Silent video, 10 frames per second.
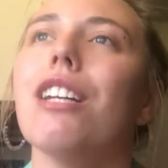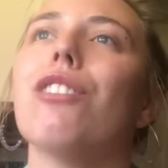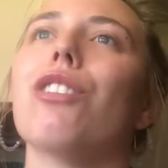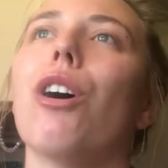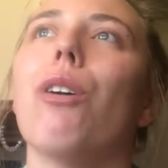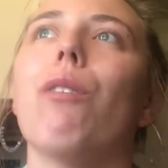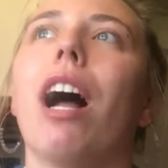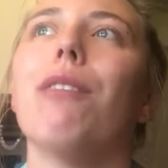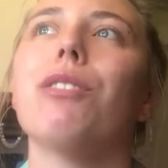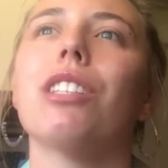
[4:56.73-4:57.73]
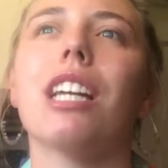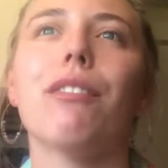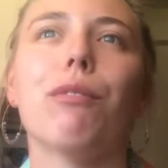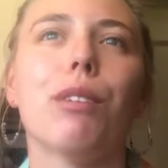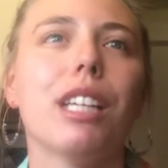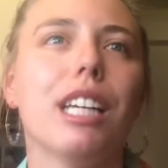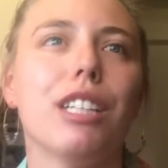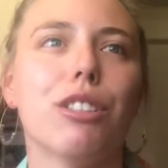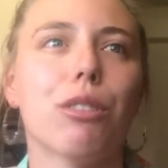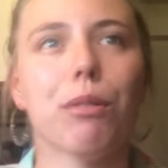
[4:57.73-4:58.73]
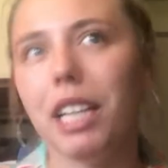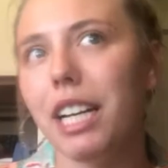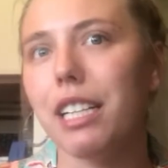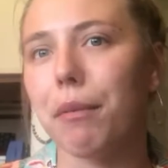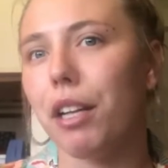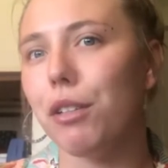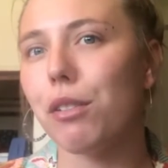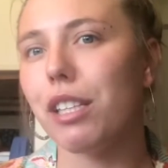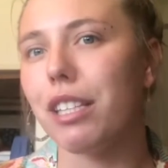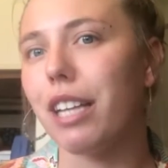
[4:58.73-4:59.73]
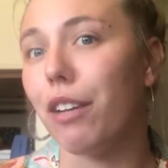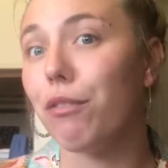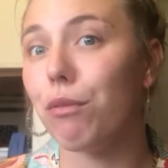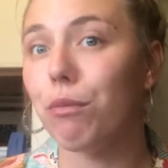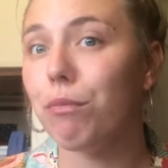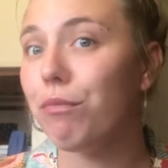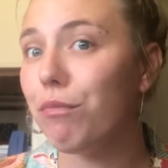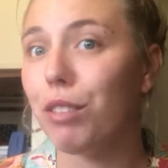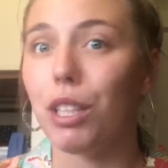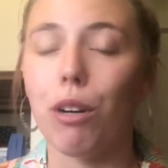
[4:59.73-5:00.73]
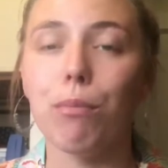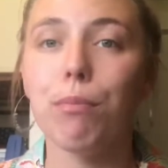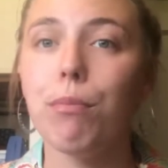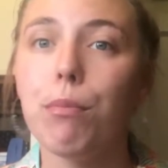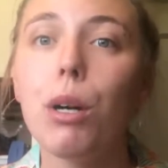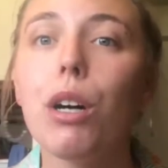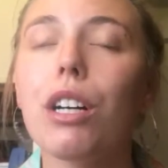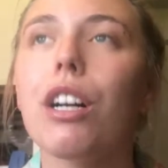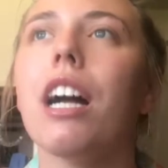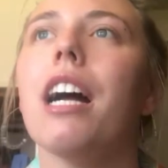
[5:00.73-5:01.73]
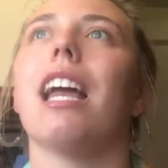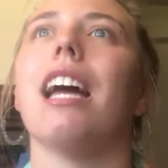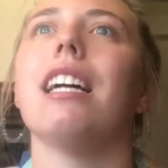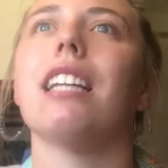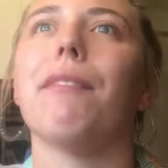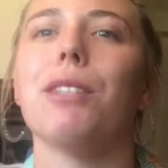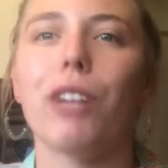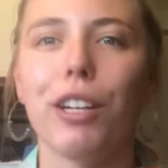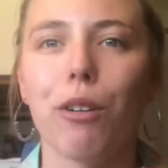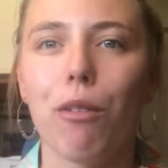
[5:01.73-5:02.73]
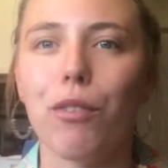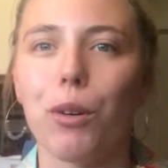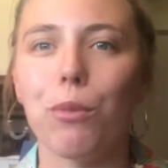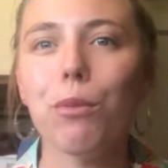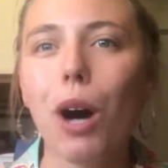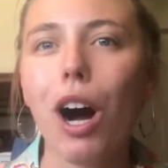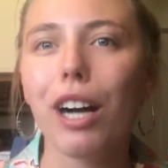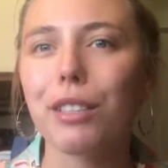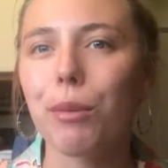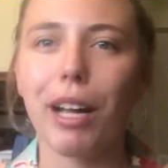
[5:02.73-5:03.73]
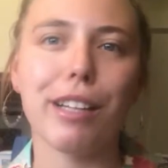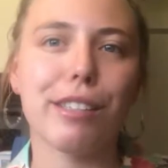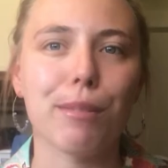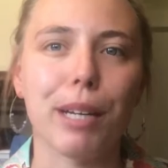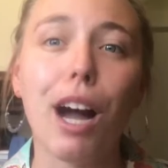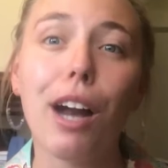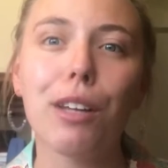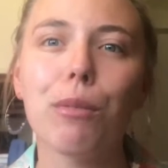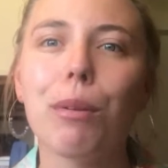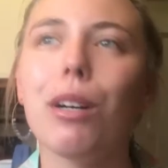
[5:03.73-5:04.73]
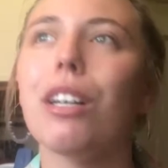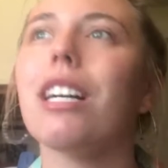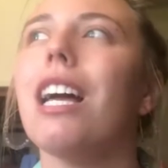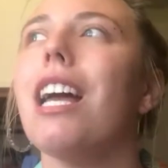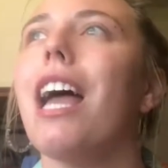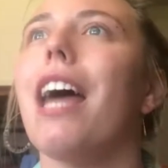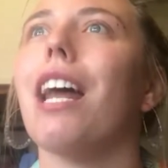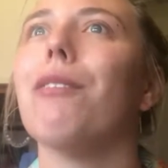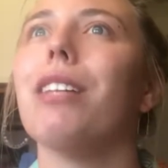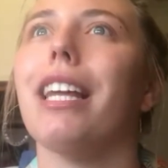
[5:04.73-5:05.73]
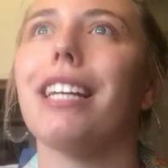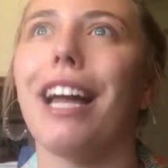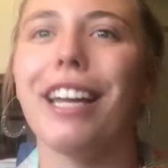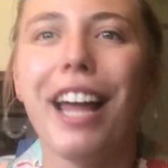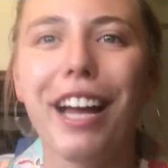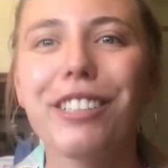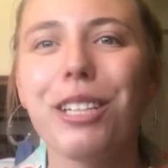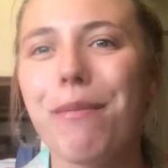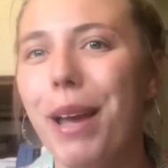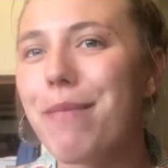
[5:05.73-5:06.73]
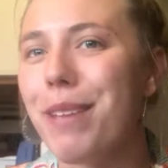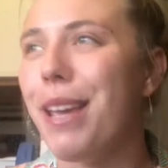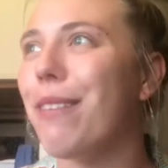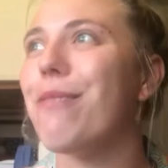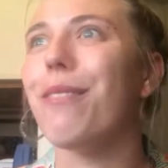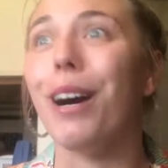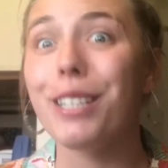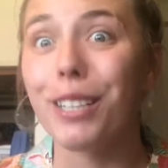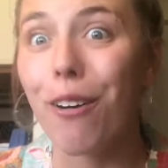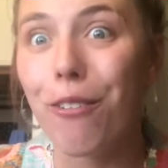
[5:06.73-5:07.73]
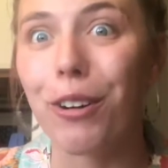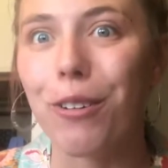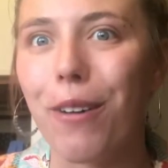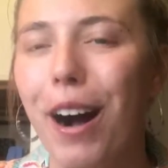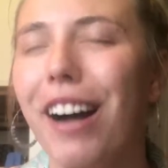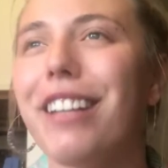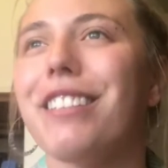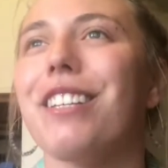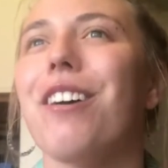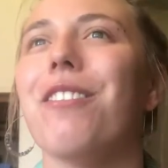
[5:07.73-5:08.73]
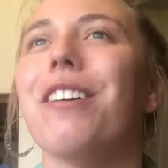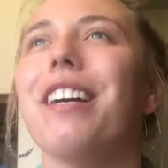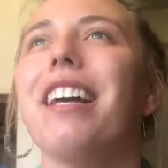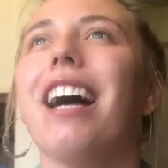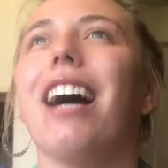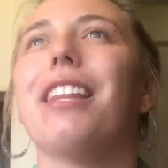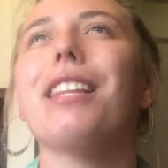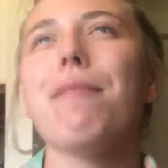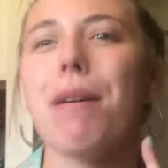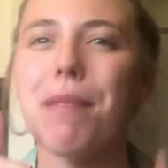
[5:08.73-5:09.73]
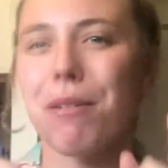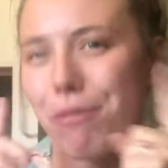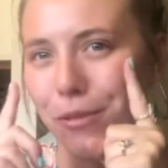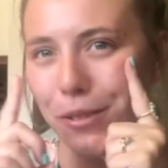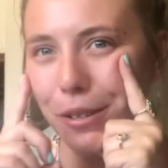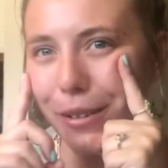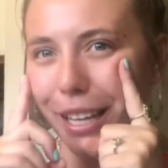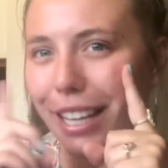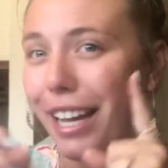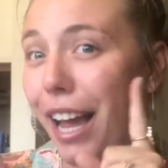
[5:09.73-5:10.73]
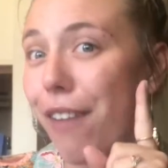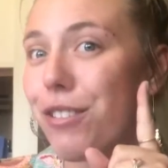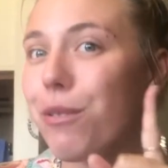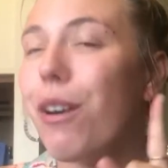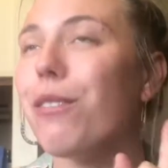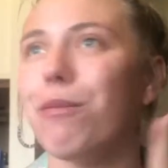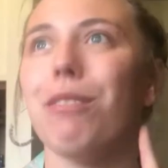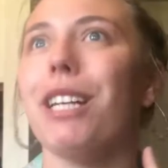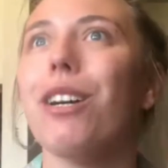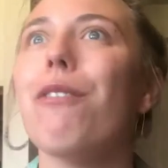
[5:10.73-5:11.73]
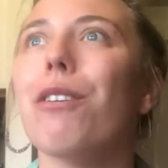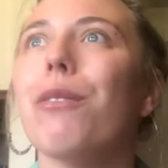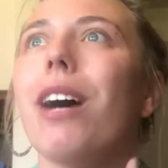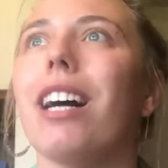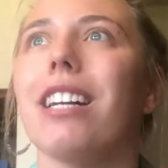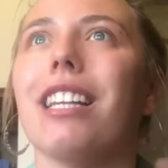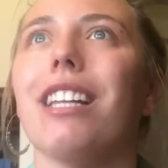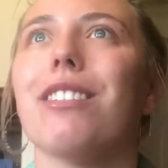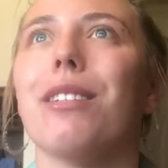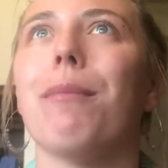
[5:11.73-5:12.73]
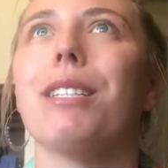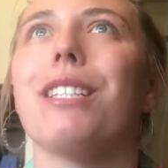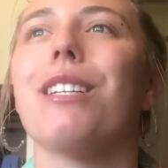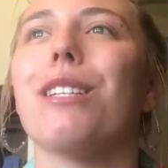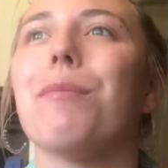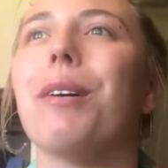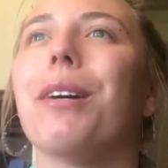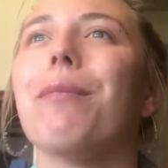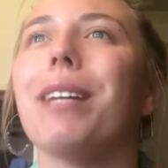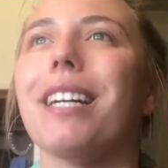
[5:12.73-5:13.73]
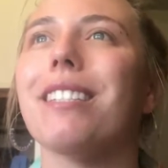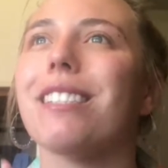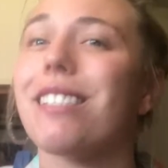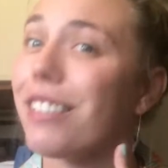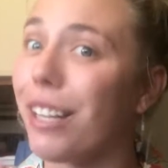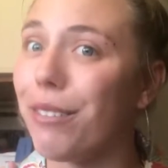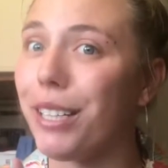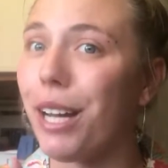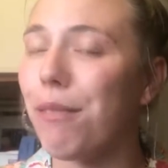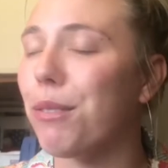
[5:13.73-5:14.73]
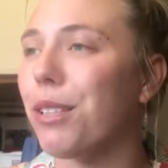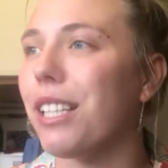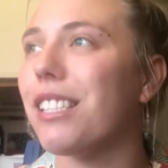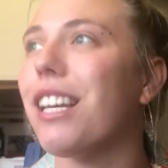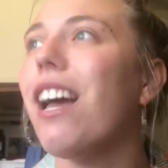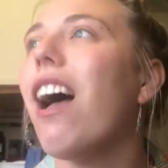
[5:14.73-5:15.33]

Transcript: So I was just kind of really intrigued. I'm not used to this kind of, you know, book, and I've been trying to go for walks while I to my audiobook, and I would like, it actually made me want to go for a walk. So I think that might be a rule where like I have to like go for a walk if I'm listening to this book, because that really helped with this.